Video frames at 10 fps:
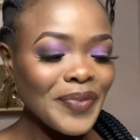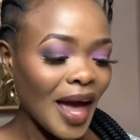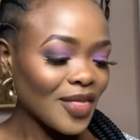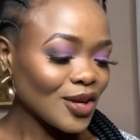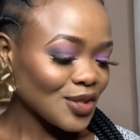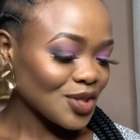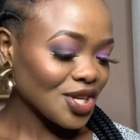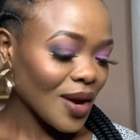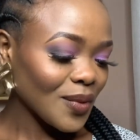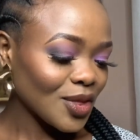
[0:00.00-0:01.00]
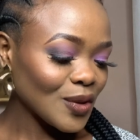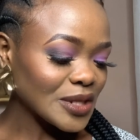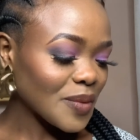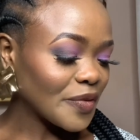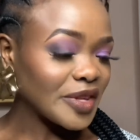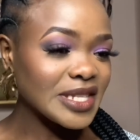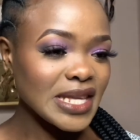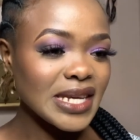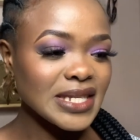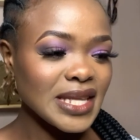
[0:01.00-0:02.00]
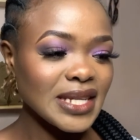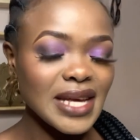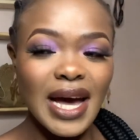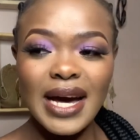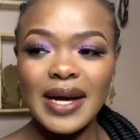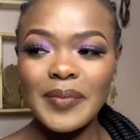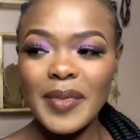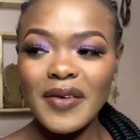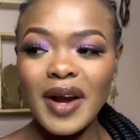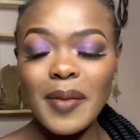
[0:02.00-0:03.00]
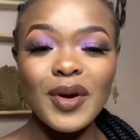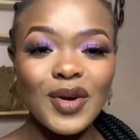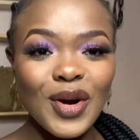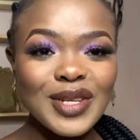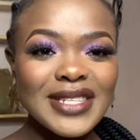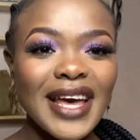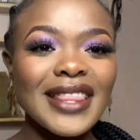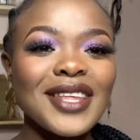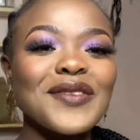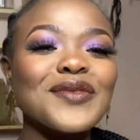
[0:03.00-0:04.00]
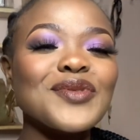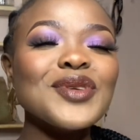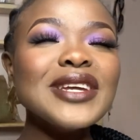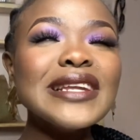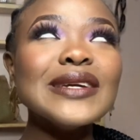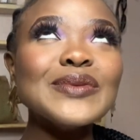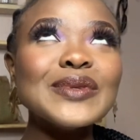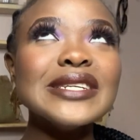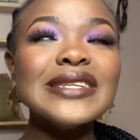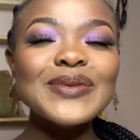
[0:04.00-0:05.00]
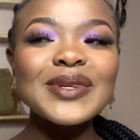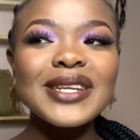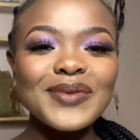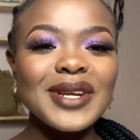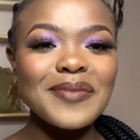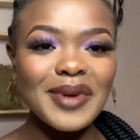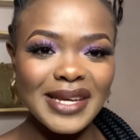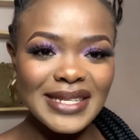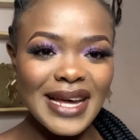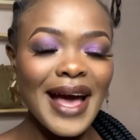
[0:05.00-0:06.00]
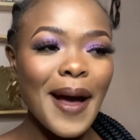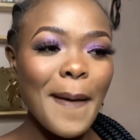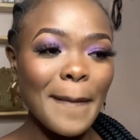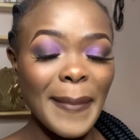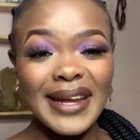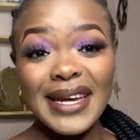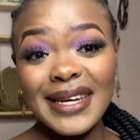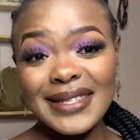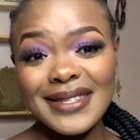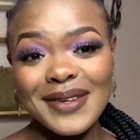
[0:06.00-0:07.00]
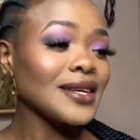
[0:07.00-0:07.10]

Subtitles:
I thought to share with you some of these things that I've come across and have really made my days.